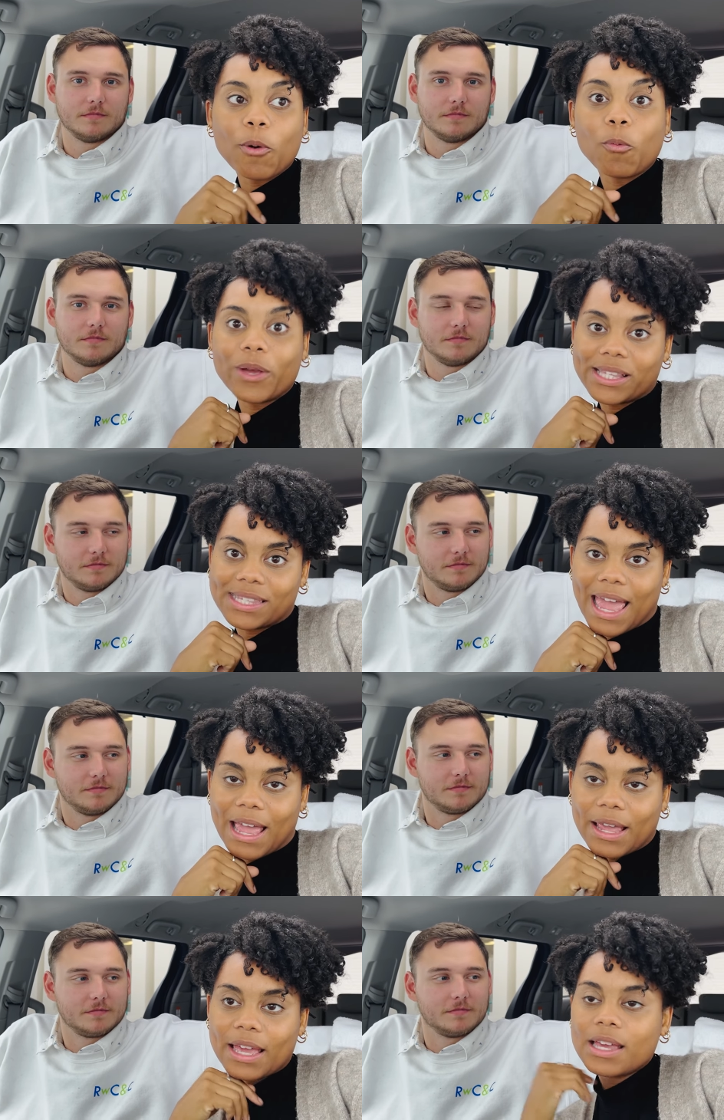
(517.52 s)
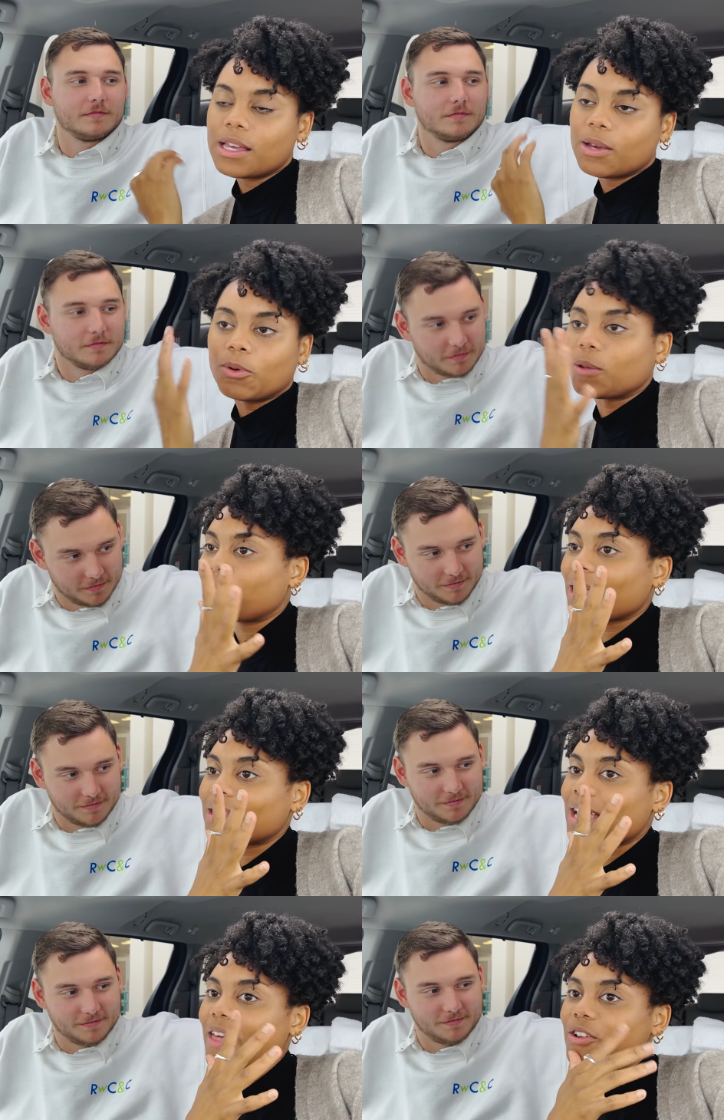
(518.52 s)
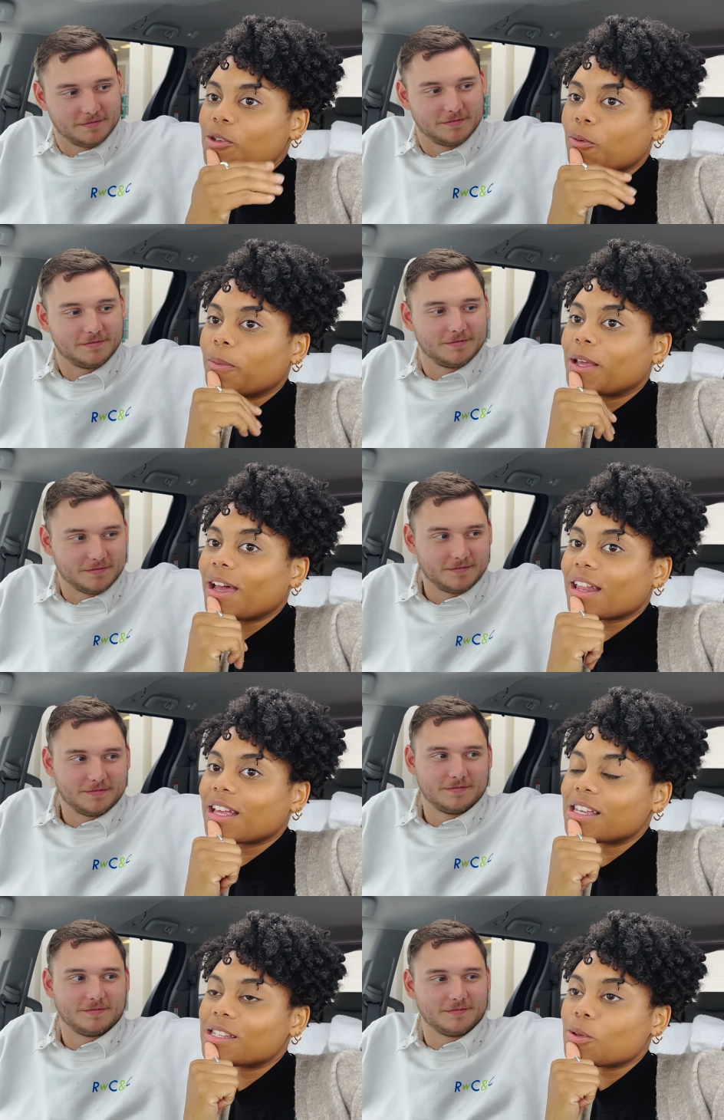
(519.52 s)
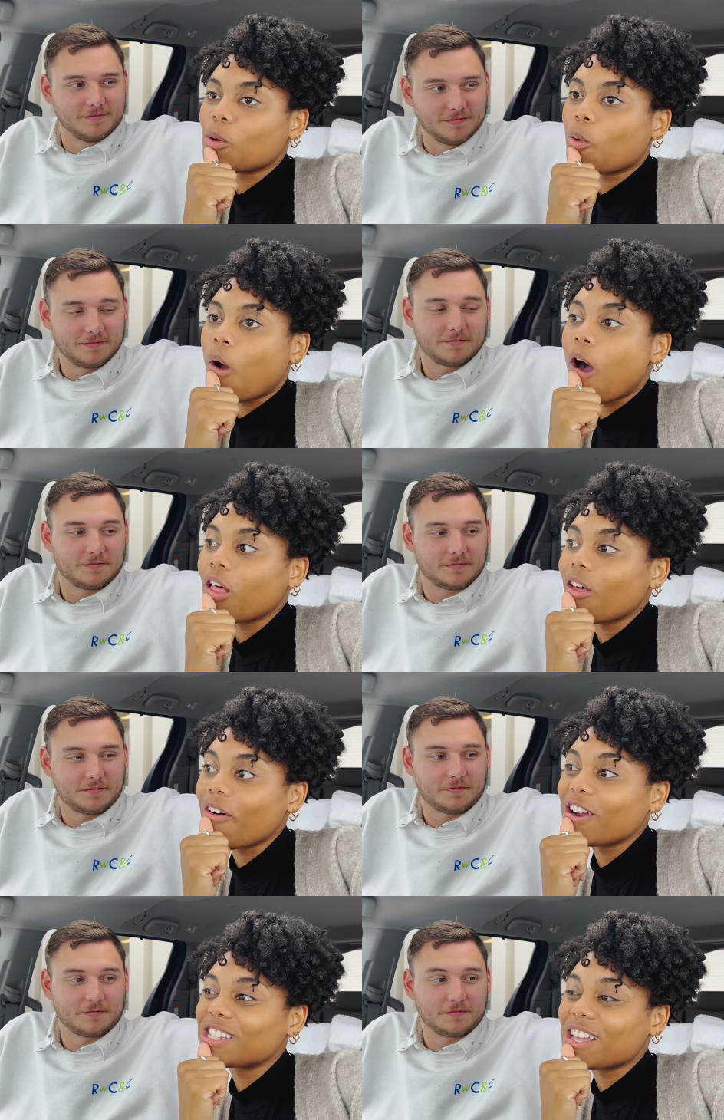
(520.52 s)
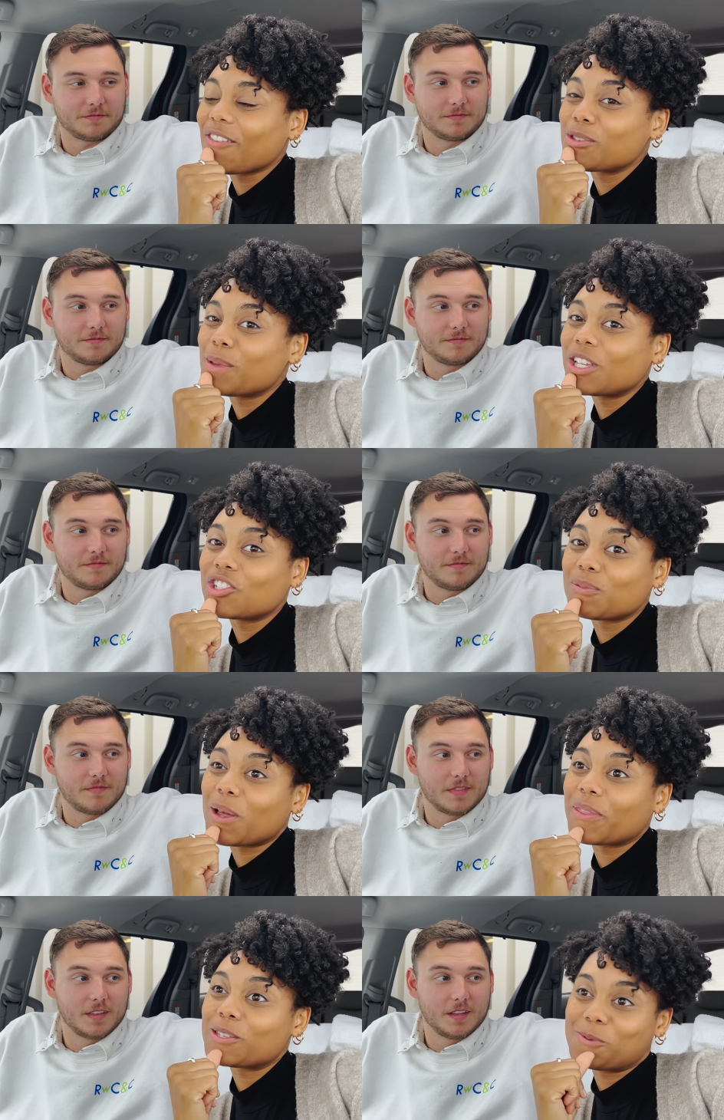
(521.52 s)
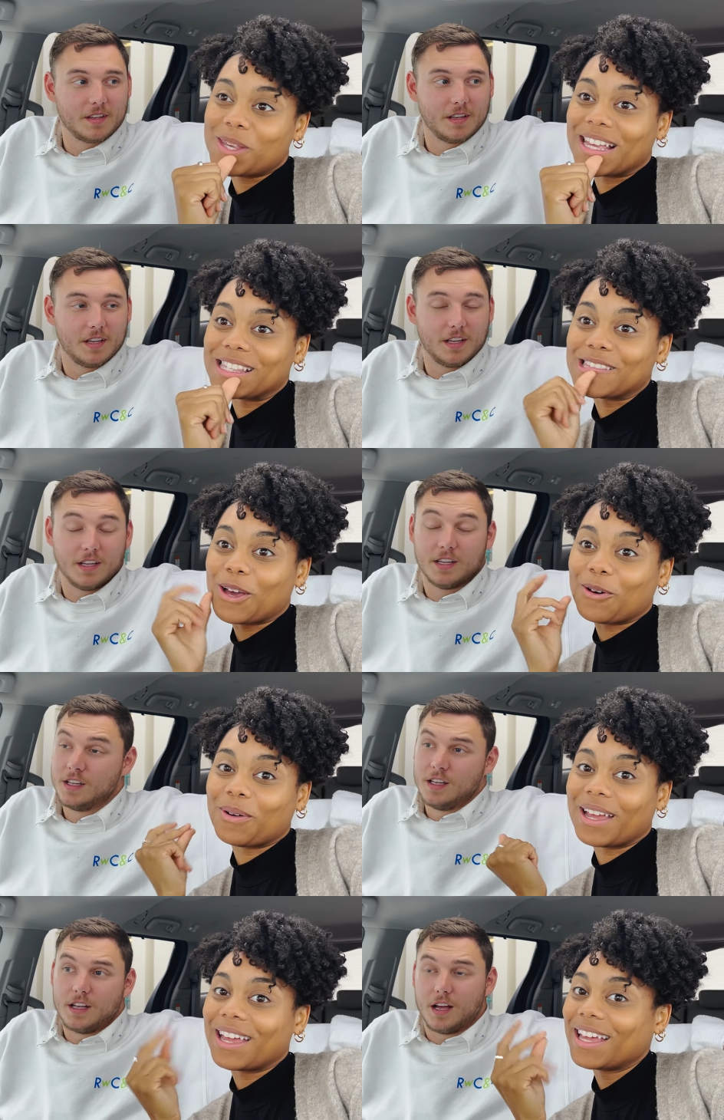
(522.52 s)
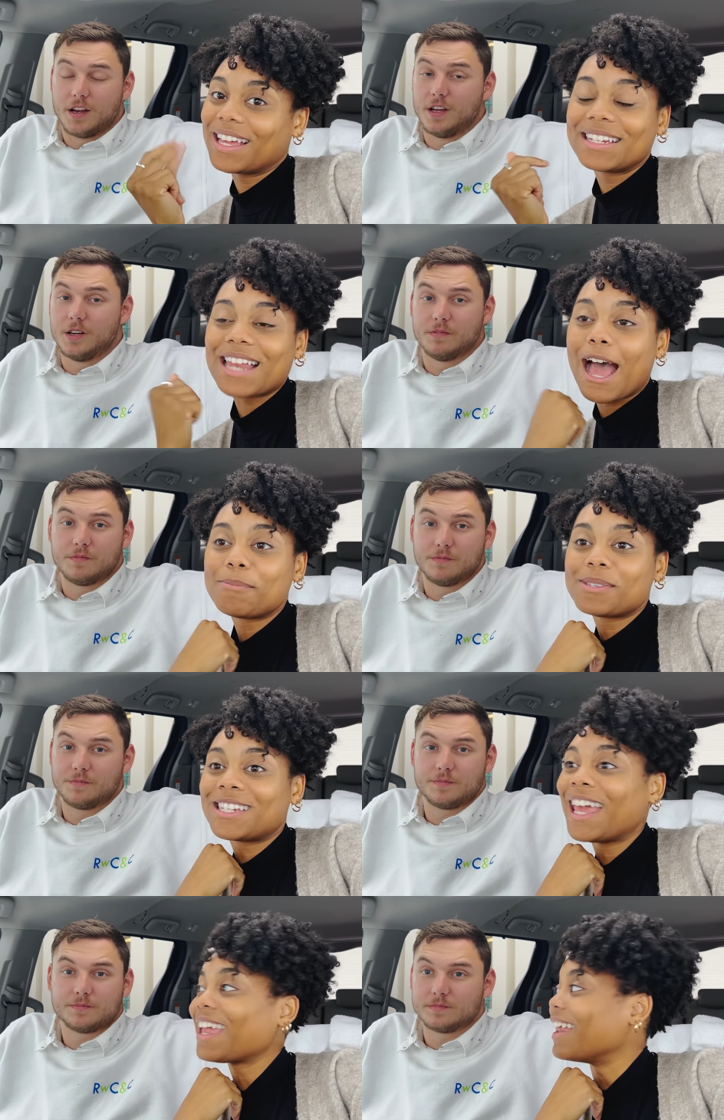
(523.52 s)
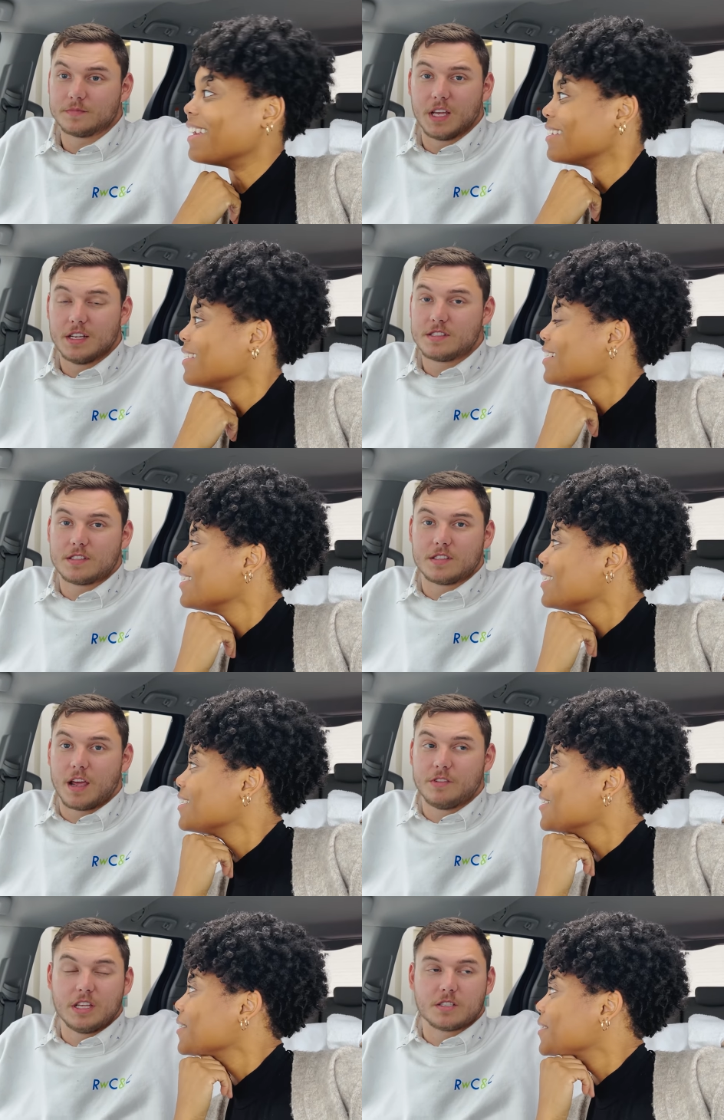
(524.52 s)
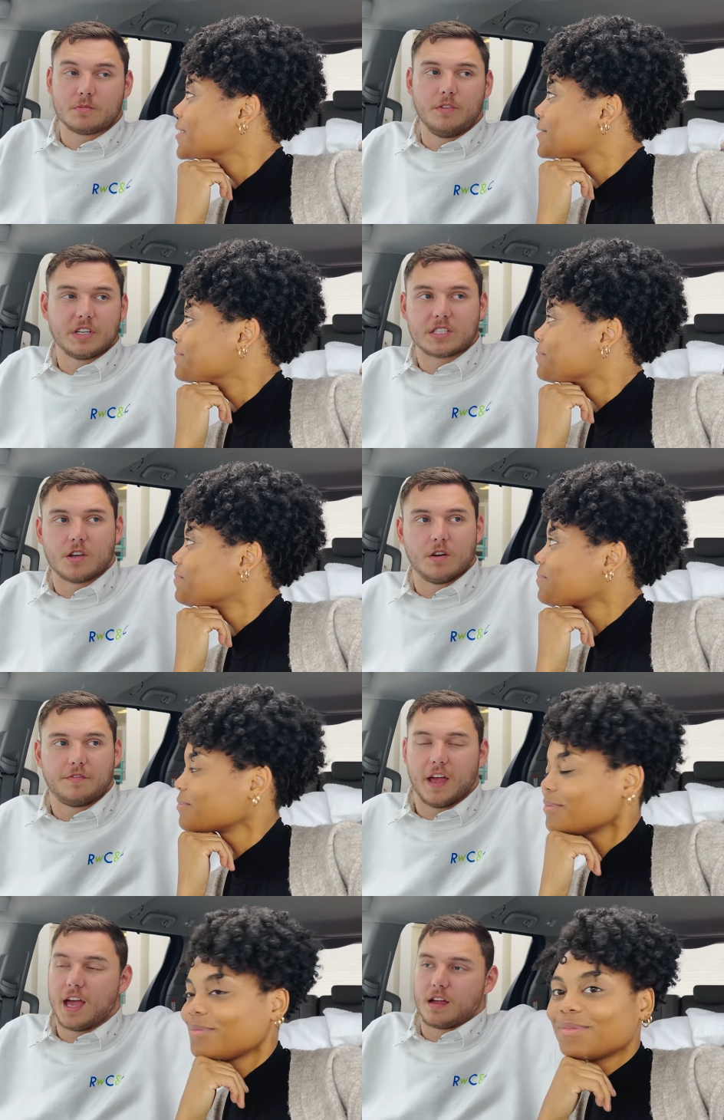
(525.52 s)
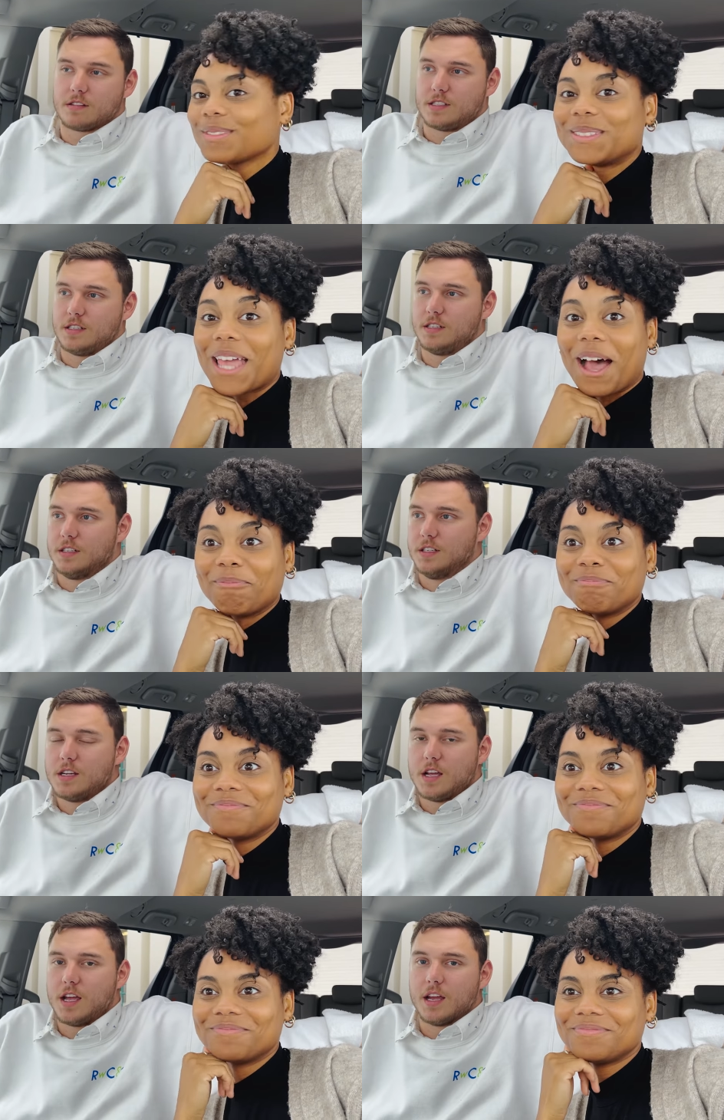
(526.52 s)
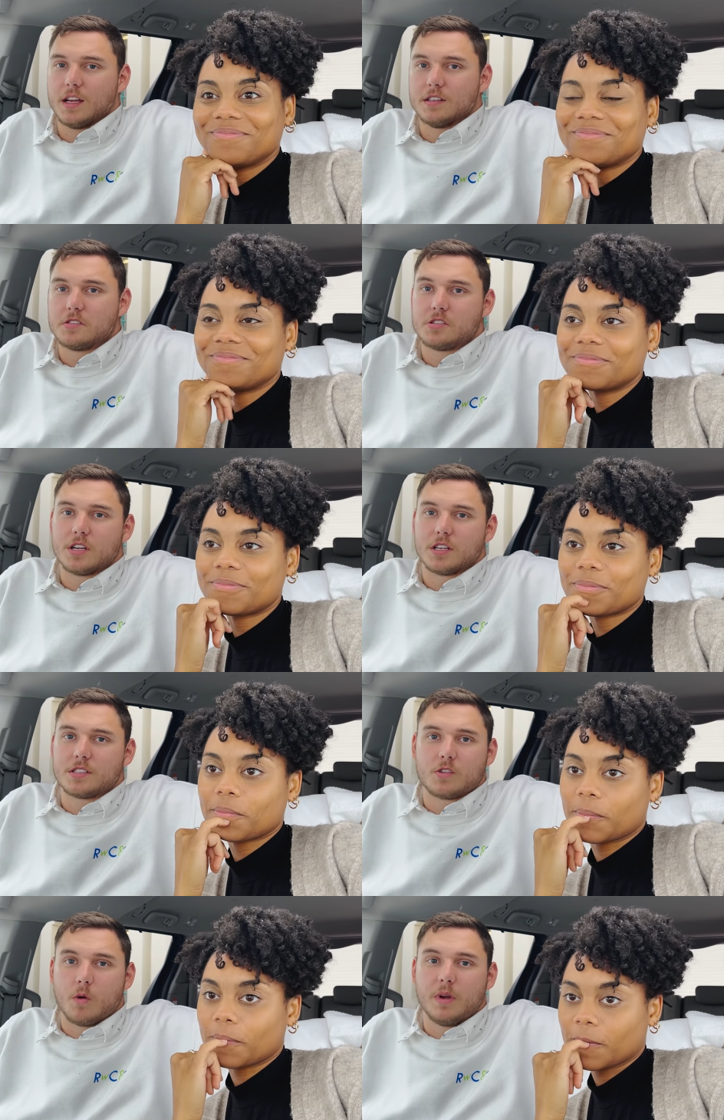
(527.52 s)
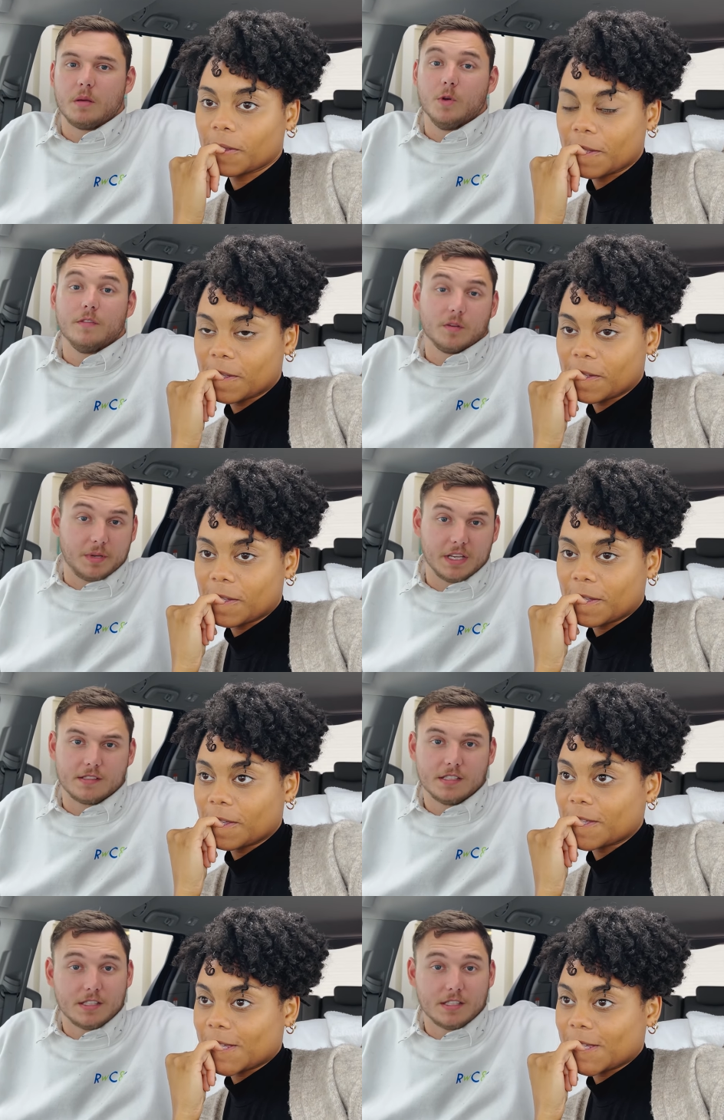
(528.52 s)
Speaker 1: on Wednesday maybe you put that together so we'll be good because mm-hmm. all of our stuff is being shipped out this weekend so
Speaker 2: i know time's a ticking it's everything's moving so fast yeah and just so many moving pieces